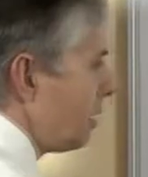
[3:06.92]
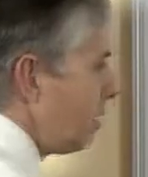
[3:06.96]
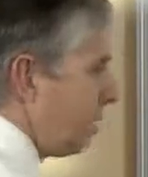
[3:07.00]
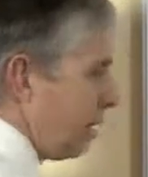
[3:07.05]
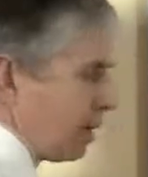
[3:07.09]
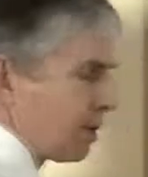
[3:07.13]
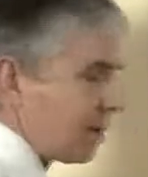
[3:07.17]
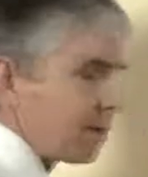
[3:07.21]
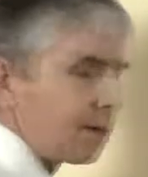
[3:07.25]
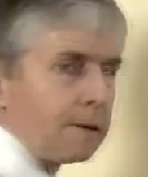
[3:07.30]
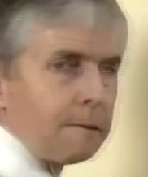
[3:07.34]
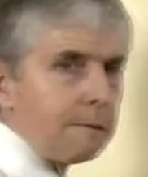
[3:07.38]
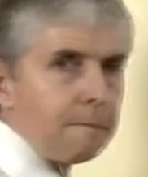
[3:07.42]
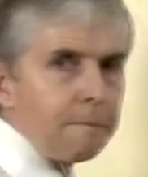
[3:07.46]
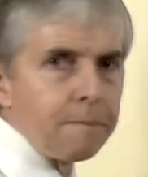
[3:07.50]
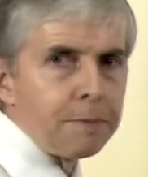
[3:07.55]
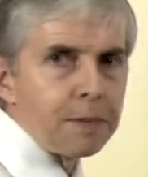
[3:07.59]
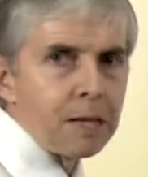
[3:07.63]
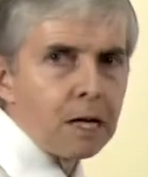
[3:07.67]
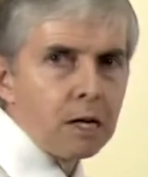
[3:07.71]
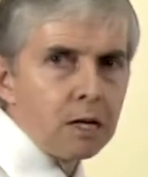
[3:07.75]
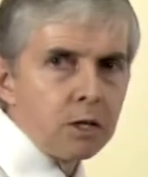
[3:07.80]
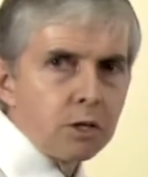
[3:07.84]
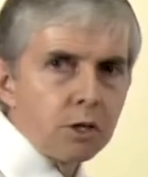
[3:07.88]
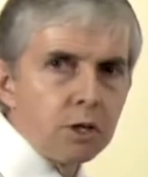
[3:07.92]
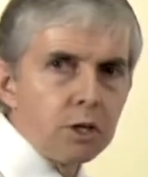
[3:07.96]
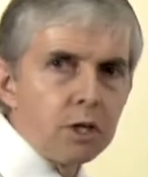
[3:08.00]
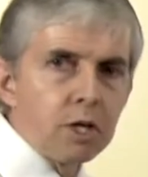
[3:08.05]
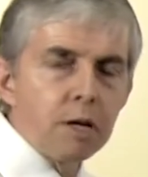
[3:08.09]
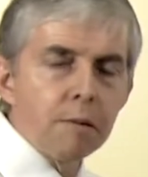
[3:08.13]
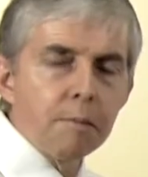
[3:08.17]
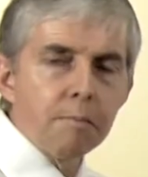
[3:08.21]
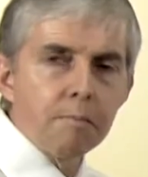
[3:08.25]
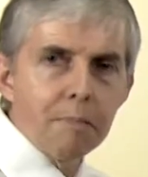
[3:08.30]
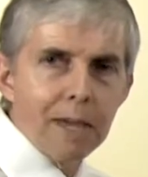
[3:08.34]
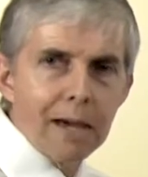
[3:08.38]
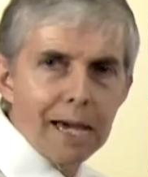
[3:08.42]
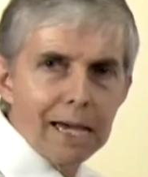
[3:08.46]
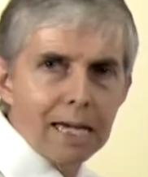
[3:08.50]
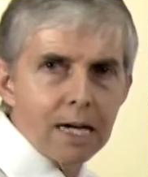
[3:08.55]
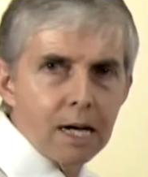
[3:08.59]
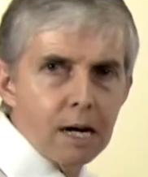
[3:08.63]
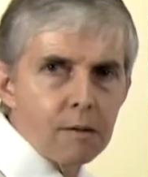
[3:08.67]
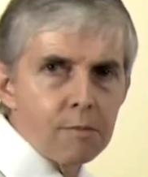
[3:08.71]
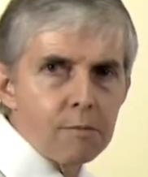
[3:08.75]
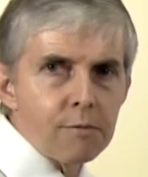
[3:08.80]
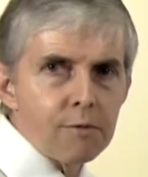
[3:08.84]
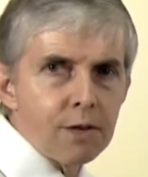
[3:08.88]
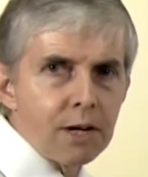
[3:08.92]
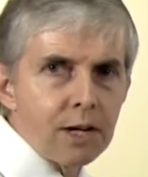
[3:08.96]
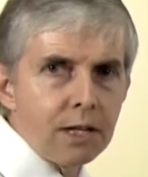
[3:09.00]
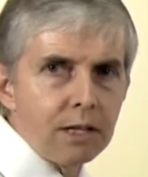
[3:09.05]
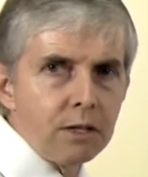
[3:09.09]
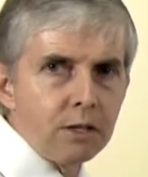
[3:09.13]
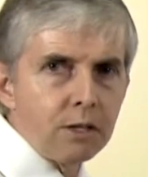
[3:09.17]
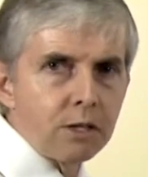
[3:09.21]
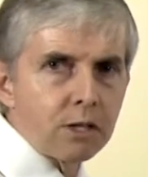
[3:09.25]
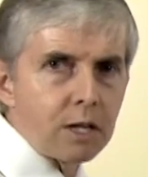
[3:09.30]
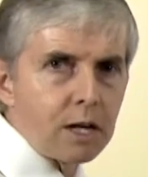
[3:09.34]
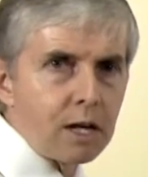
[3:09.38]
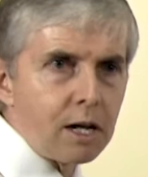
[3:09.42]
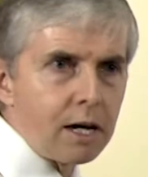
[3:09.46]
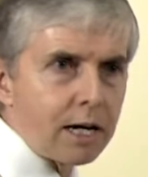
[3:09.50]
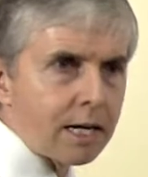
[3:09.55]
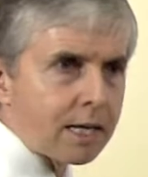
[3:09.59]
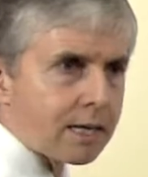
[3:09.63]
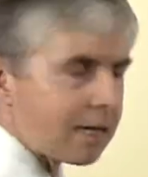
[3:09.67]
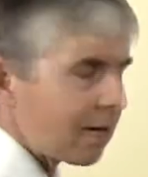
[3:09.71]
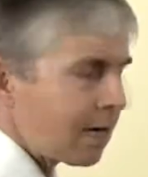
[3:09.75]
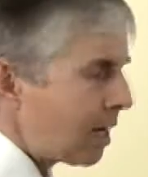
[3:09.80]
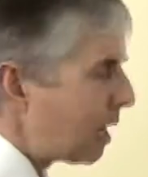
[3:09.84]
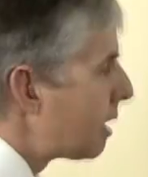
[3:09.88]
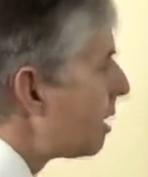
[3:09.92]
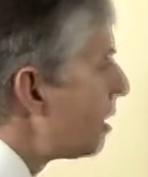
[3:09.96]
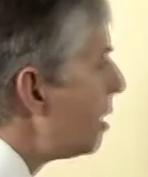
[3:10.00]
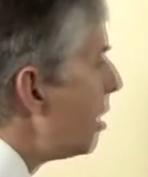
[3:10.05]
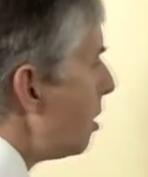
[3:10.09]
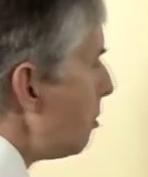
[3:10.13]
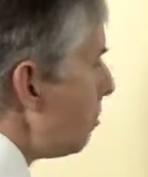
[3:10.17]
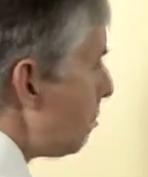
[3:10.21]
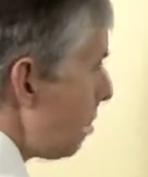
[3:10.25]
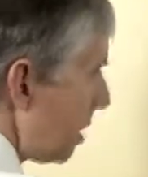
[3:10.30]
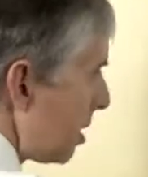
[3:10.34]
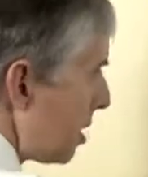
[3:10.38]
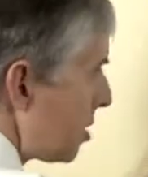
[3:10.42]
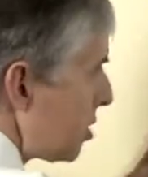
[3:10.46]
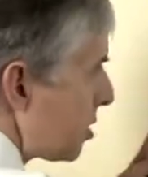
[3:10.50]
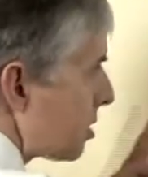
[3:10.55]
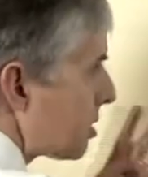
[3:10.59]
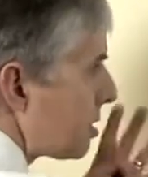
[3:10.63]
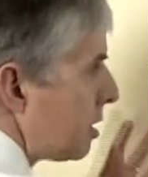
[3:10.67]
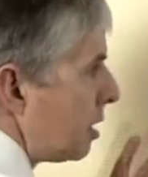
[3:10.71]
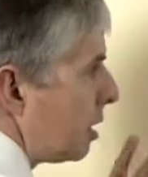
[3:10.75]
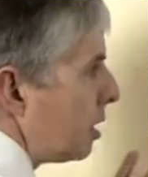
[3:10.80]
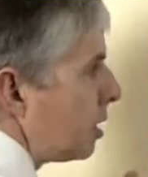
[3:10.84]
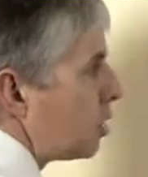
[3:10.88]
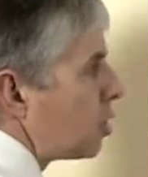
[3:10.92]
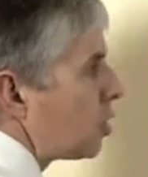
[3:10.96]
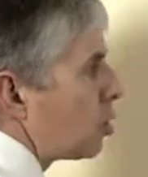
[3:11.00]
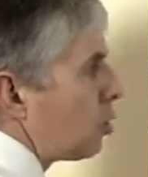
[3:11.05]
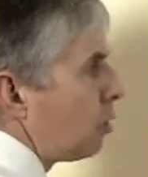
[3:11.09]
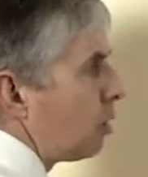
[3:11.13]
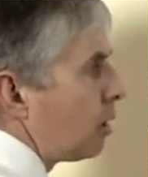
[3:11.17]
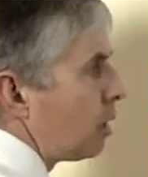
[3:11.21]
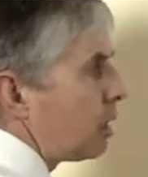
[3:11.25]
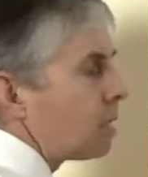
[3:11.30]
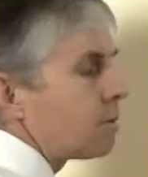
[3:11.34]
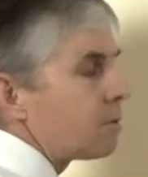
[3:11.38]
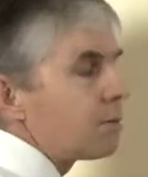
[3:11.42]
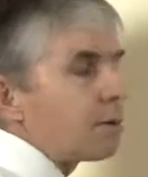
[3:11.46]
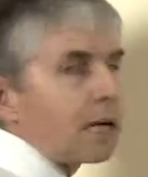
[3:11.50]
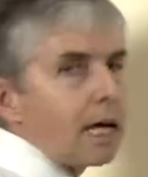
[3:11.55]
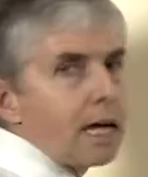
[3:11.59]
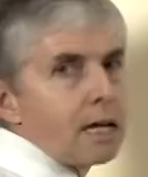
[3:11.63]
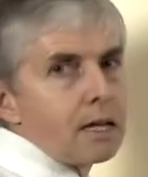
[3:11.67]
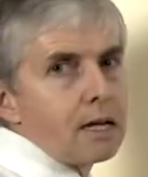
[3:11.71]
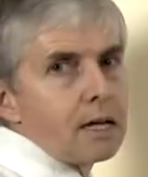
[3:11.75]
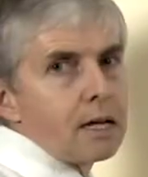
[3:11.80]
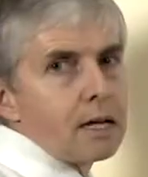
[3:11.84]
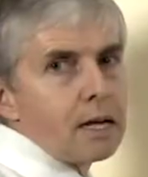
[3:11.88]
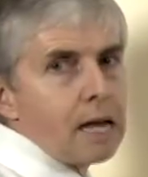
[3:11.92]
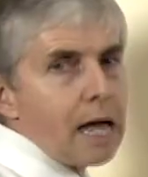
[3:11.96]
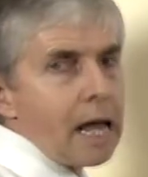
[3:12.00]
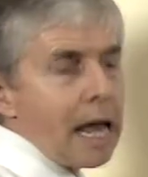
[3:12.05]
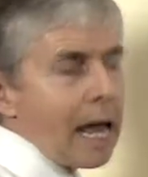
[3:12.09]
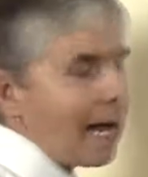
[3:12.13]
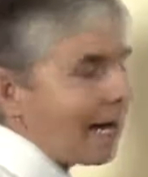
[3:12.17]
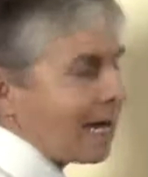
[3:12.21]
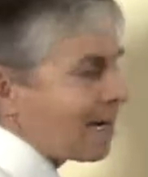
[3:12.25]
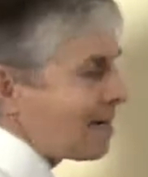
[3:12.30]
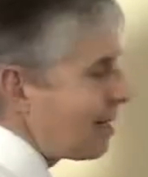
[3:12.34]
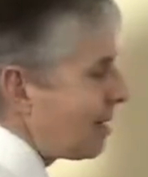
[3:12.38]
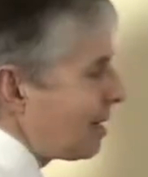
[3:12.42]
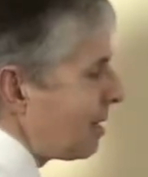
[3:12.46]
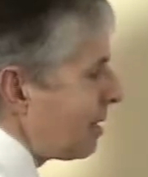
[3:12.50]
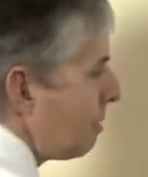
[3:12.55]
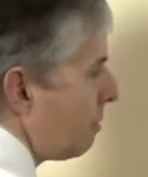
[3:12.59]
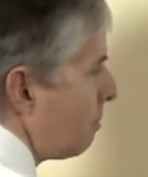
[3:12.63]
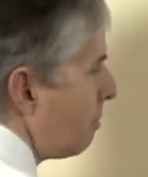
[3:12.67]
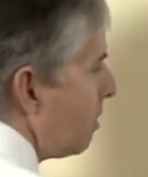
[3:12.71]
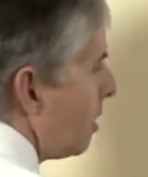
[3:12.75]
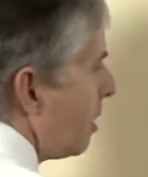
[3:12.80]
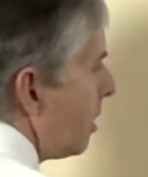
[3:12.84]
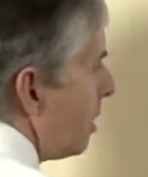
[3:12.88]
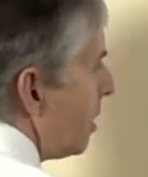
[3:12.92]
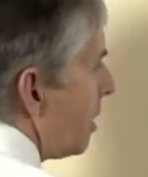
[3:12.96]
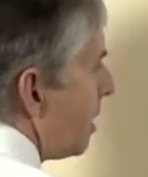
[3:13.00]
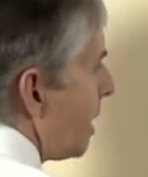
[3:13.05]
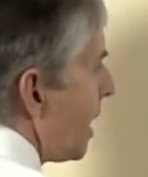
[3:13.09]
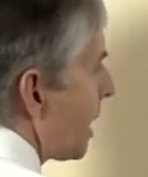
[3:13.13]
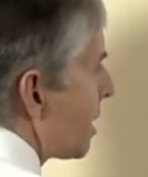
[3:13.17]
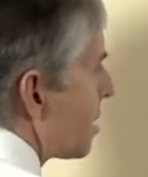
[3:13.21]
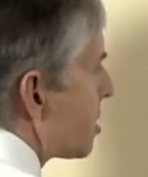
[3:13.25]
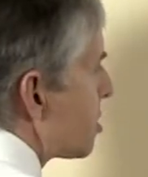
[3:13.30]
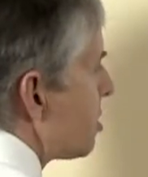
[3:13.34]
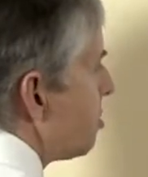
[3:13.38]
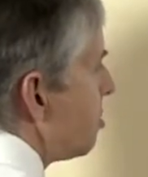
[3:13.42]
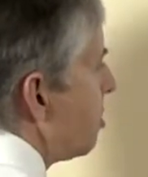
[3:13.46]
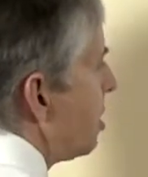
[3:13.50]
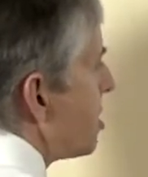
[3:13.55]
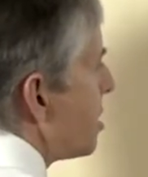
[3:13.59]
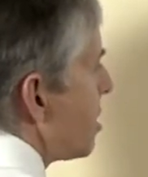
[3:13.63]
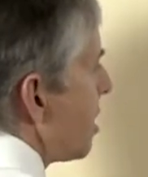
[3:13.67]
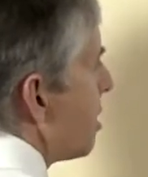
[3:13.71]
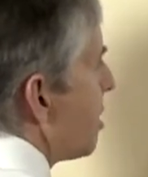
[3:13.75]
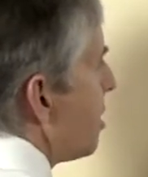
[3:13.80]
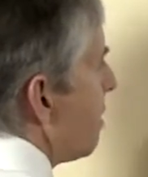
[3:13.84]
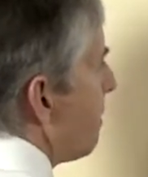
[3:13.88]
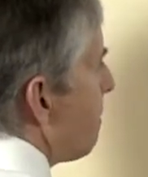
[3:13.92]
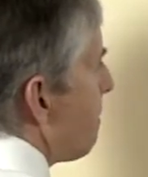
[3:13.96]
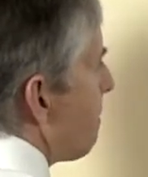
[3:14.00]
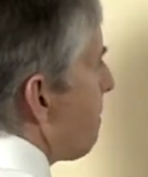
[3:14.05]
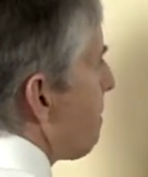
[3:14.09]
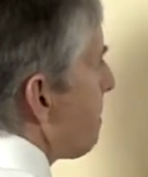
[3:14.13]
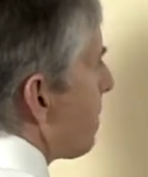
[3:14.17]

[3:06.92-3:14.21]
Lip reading: I's. So you can make up values like that by just joining them together and adding them next to each other.